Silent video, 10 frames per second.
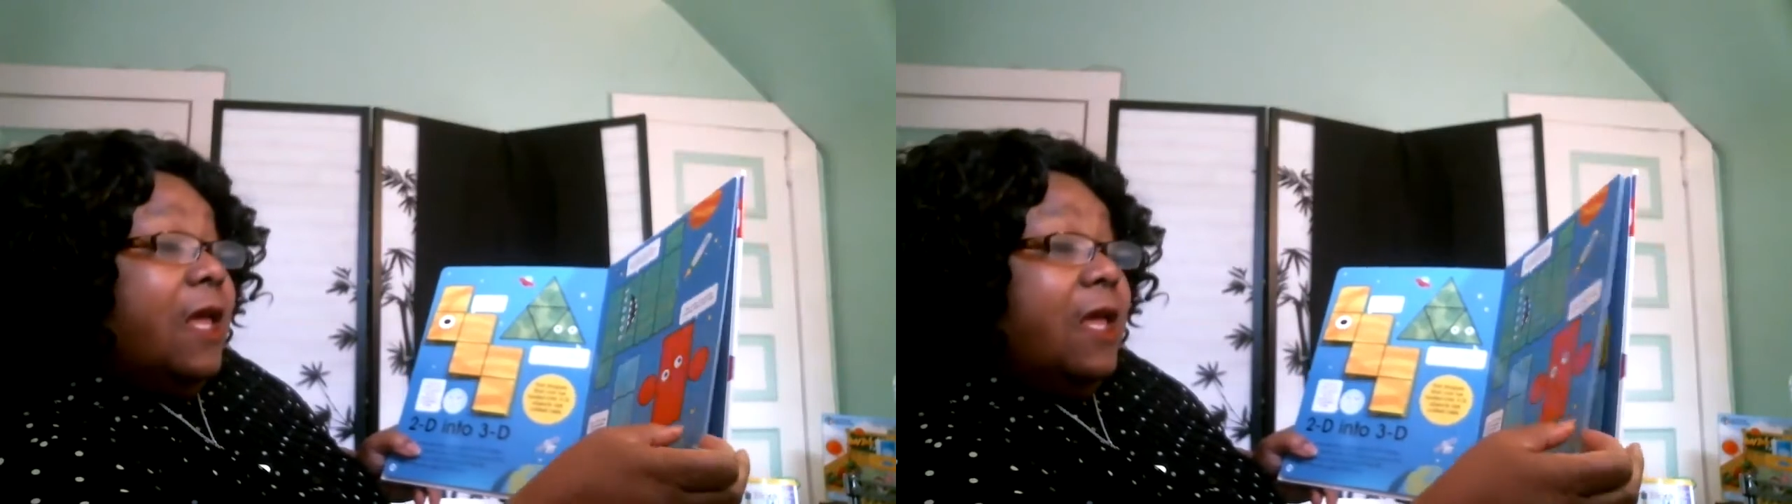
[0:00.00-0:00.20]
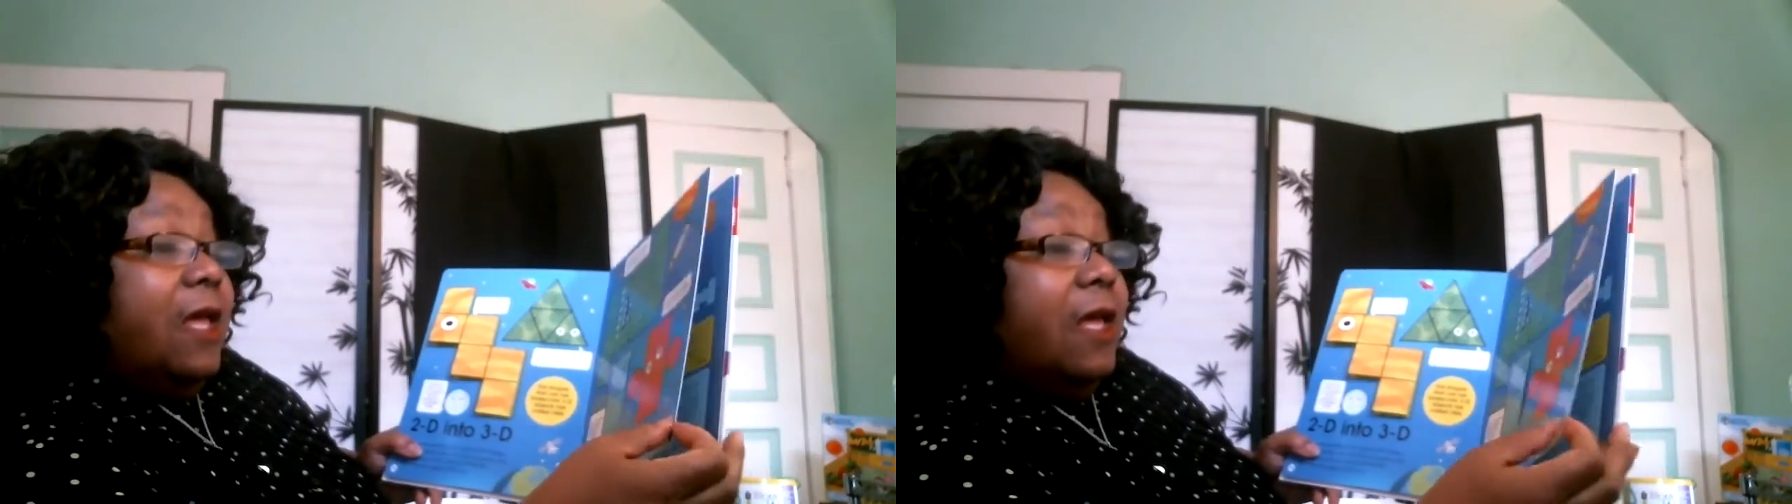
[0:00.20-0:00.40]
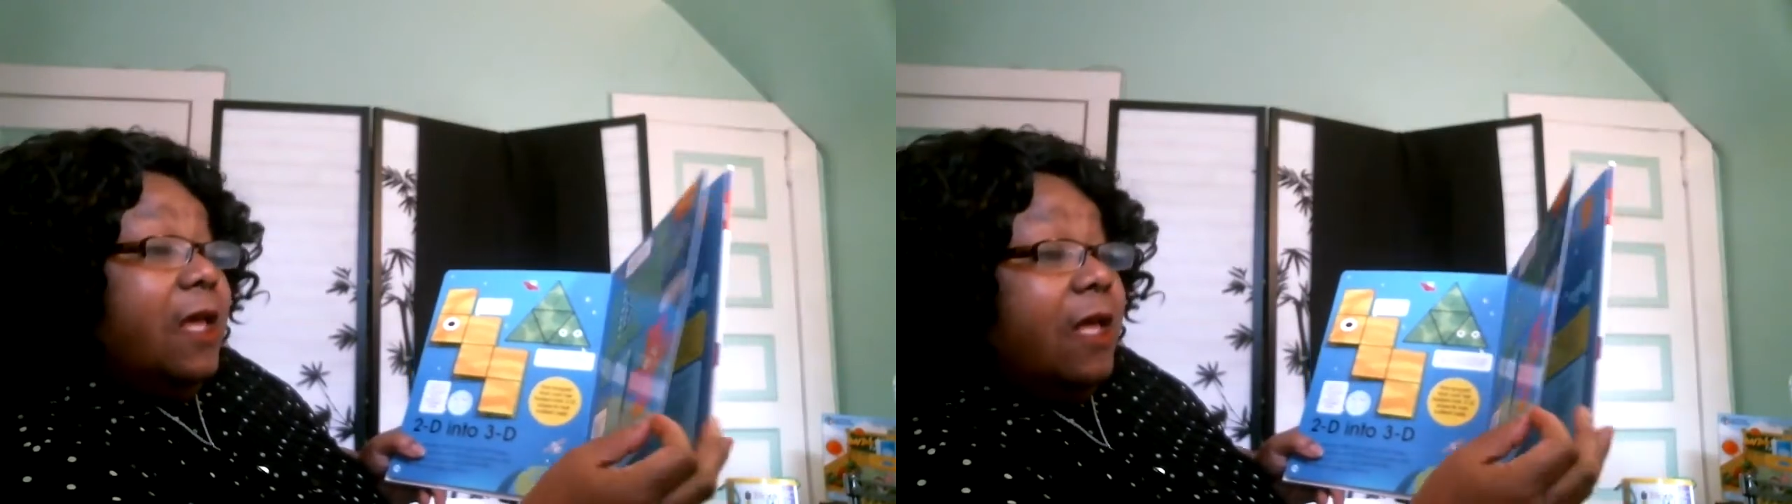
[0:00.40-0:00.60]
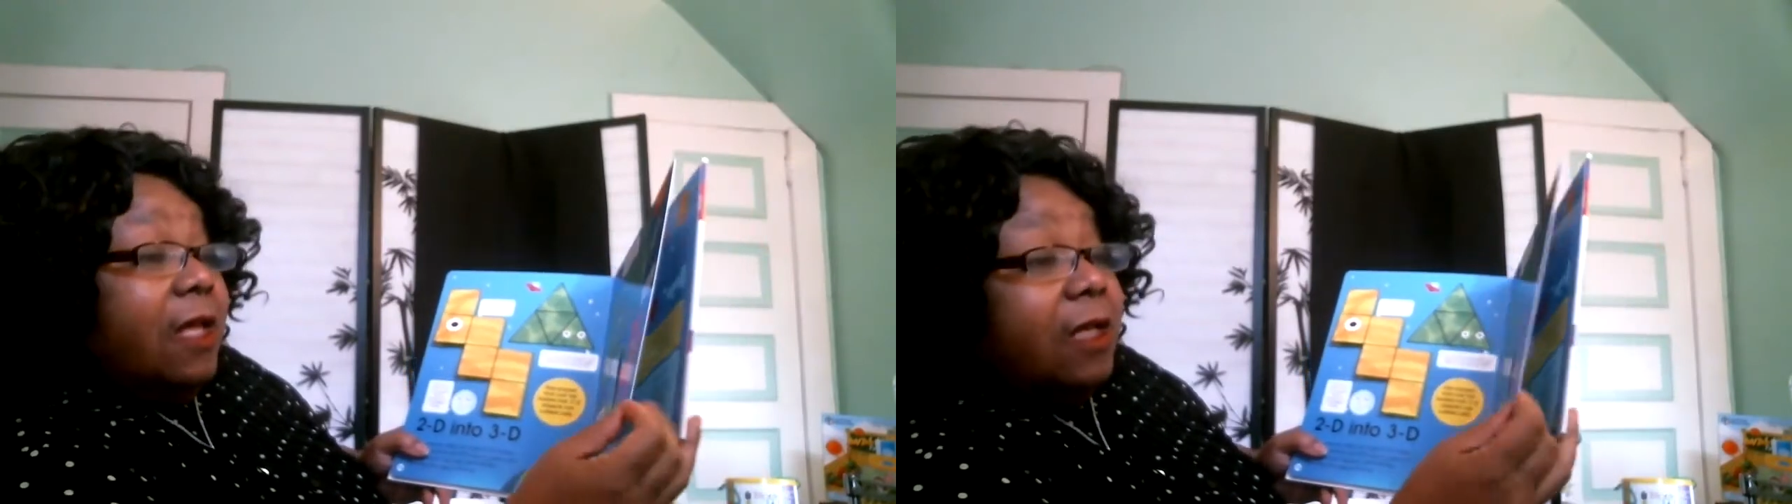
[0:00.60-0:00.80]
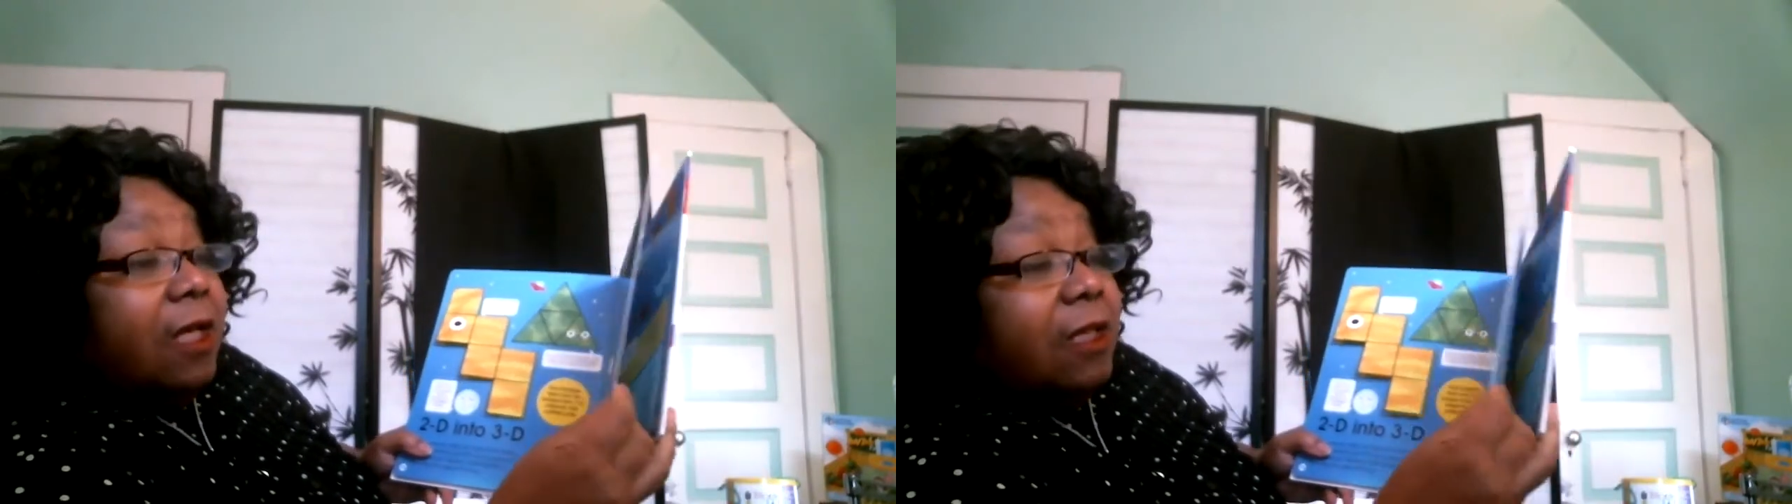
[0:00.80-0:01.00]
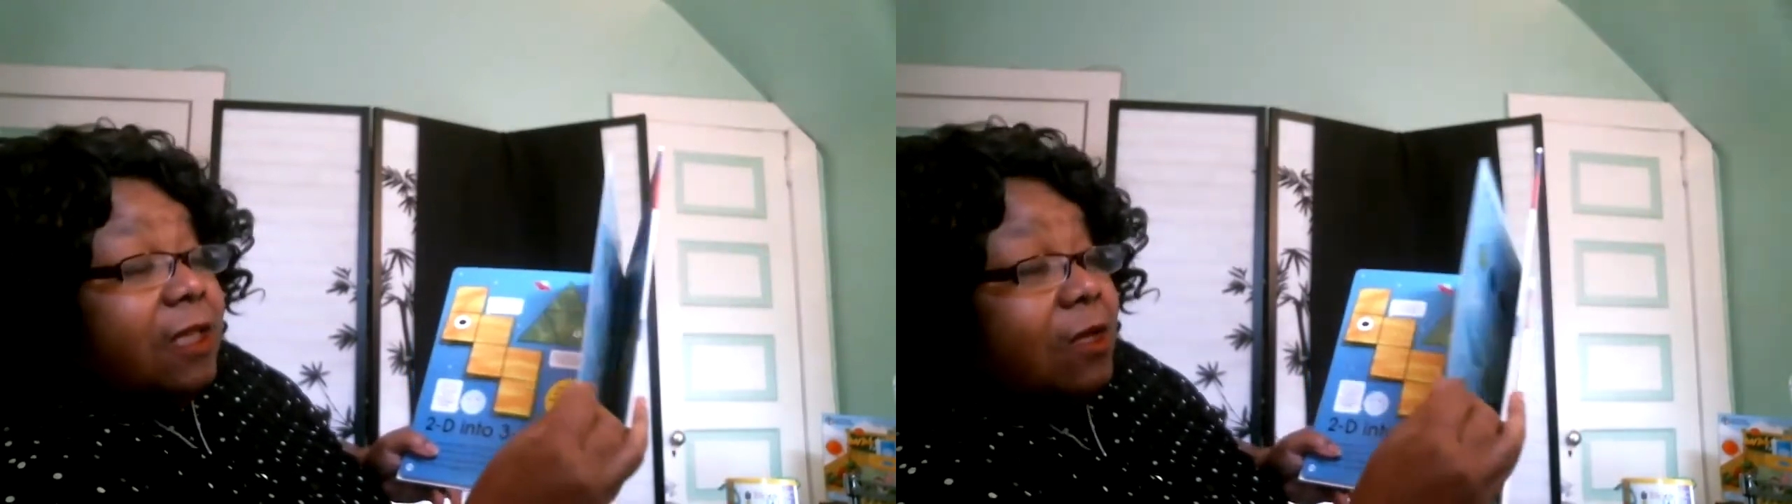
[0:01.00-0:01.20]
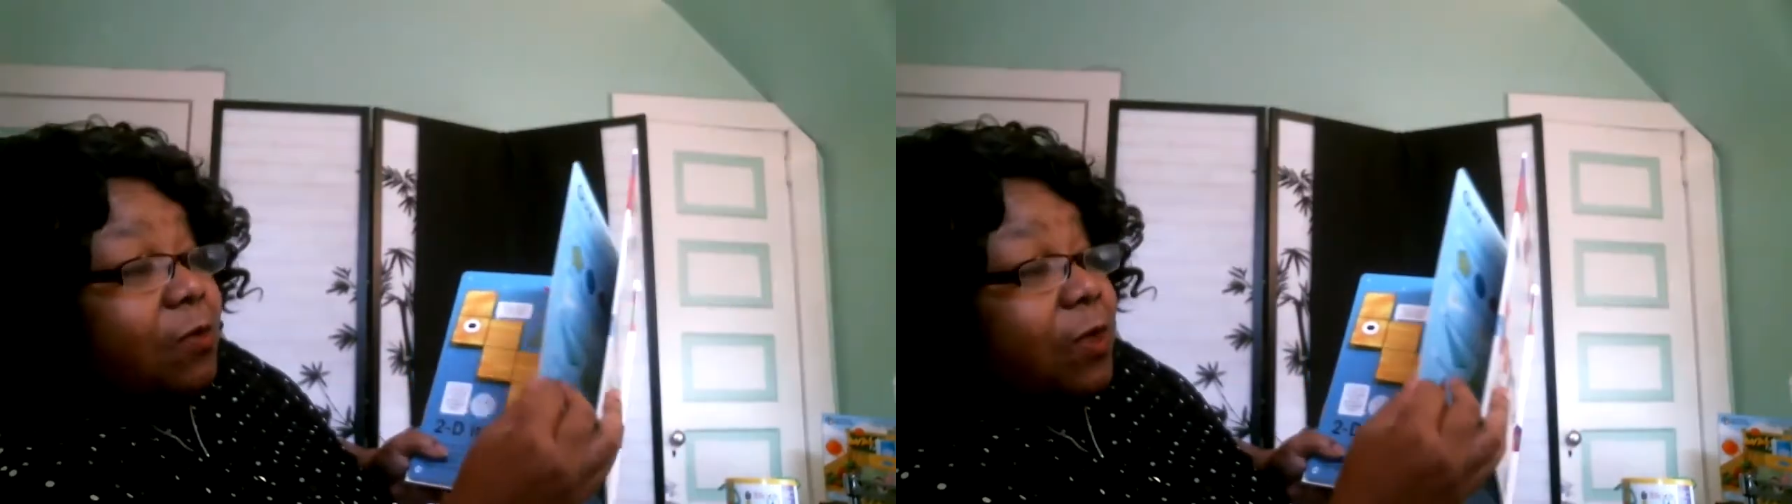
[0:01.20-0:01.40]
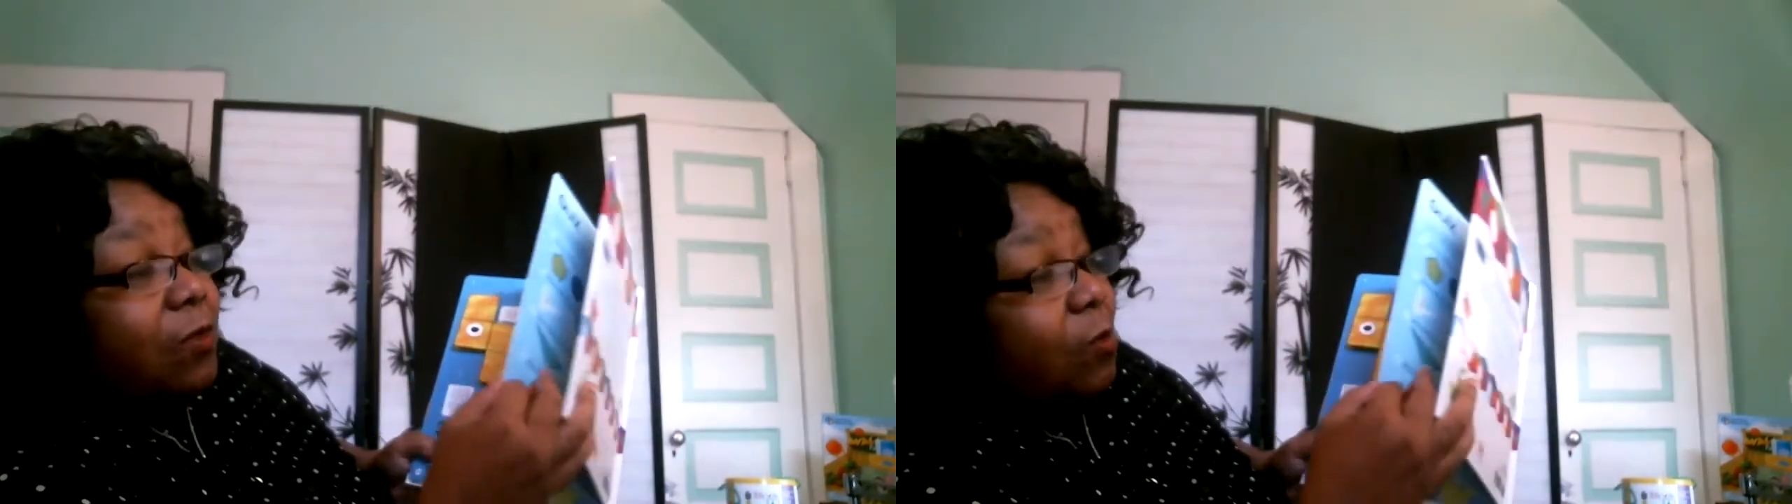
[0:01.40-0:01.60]
And I think
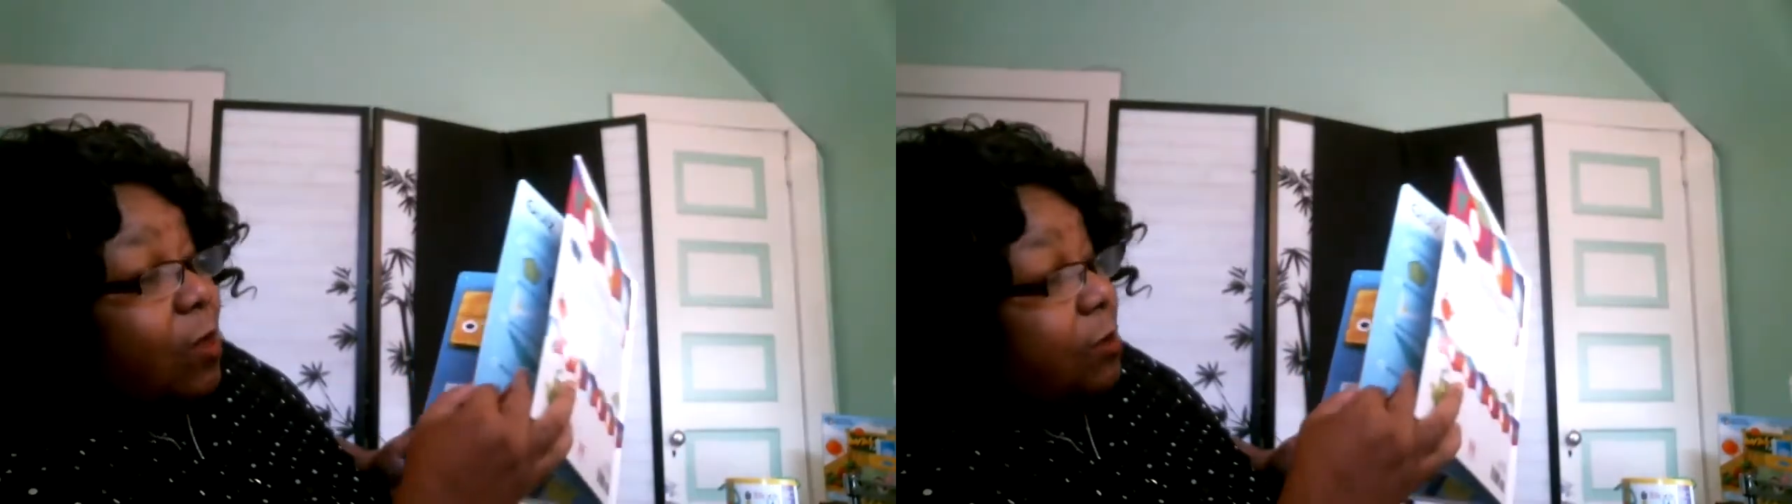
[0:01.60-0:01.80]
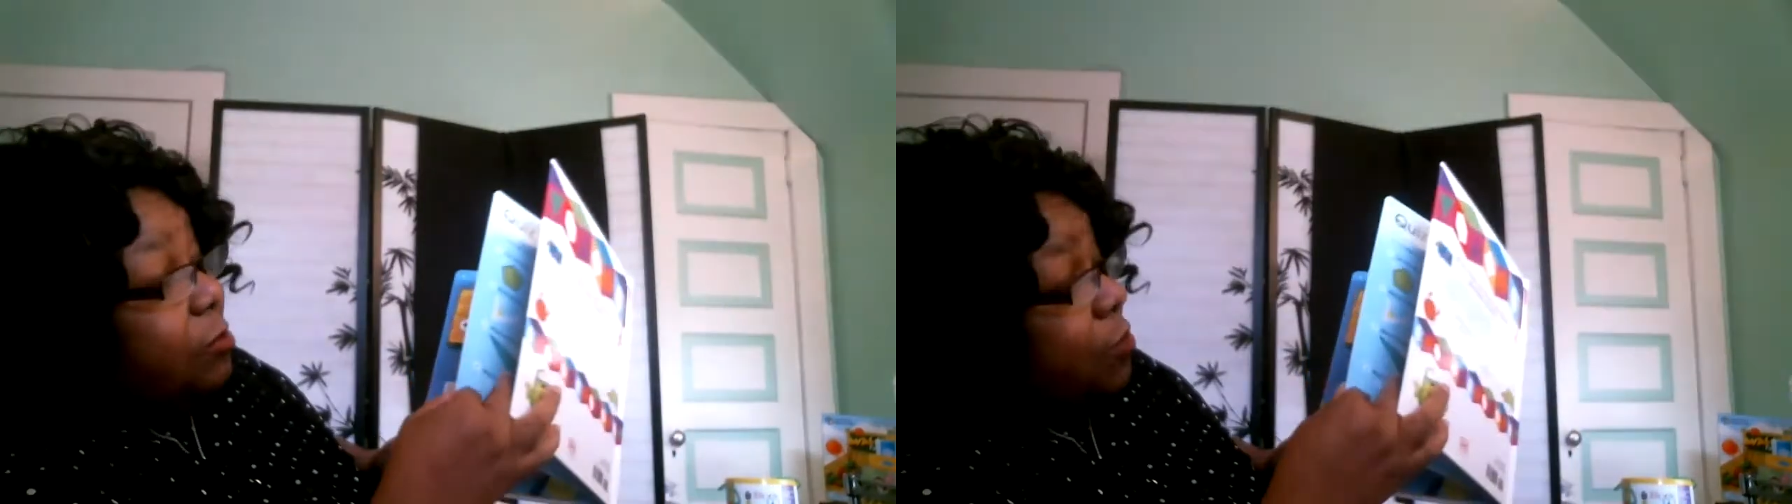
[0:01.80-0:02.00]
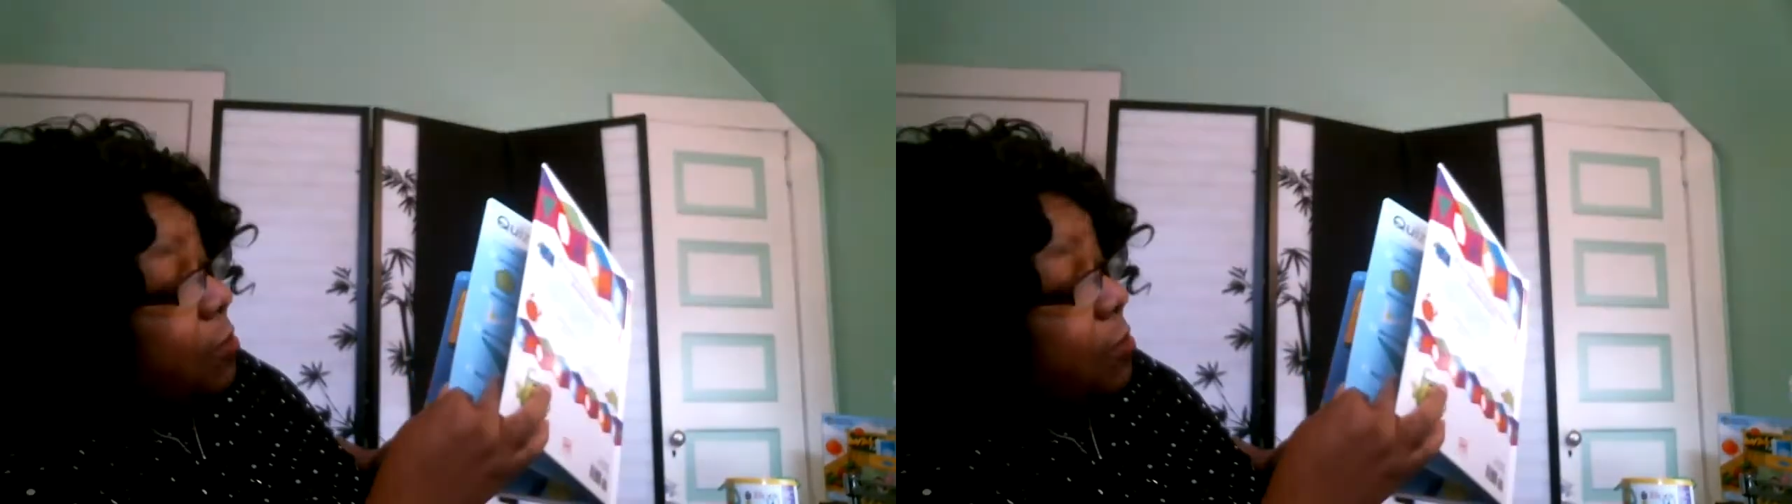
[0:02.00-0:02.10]
we have one more